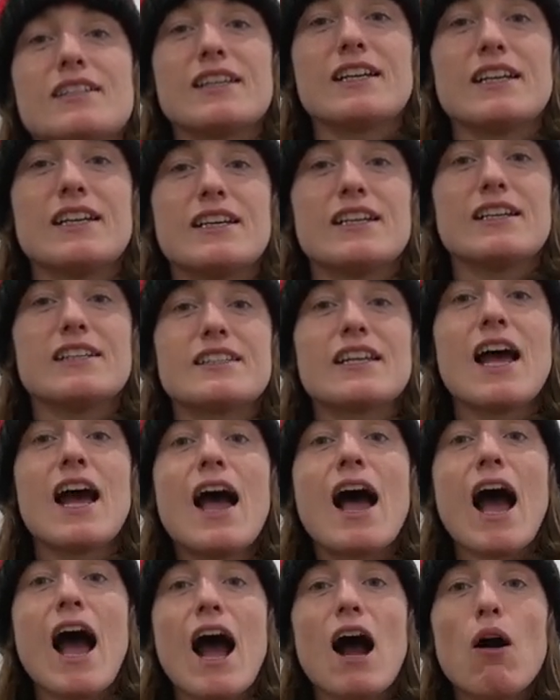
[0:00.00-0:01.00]
is
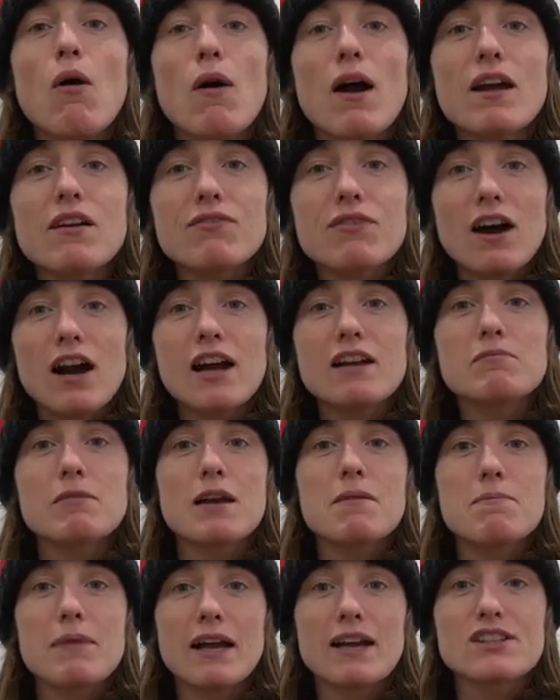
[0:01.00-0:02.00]
how I find
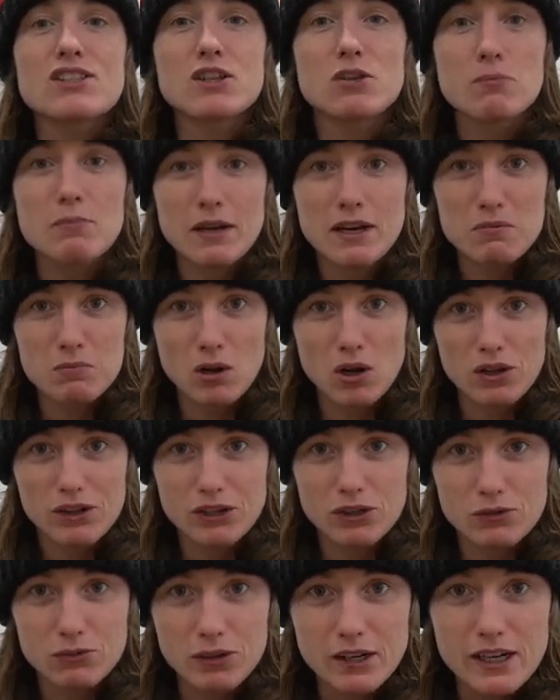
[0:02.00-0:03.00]
my basal
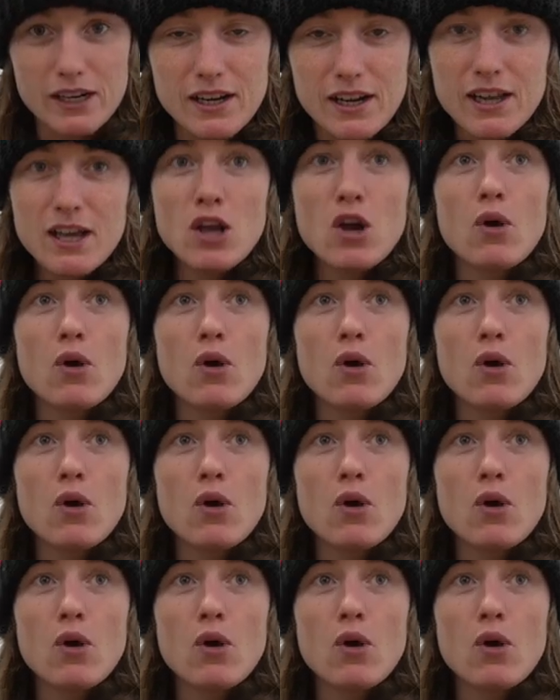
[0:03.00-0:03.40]
metabolic rate,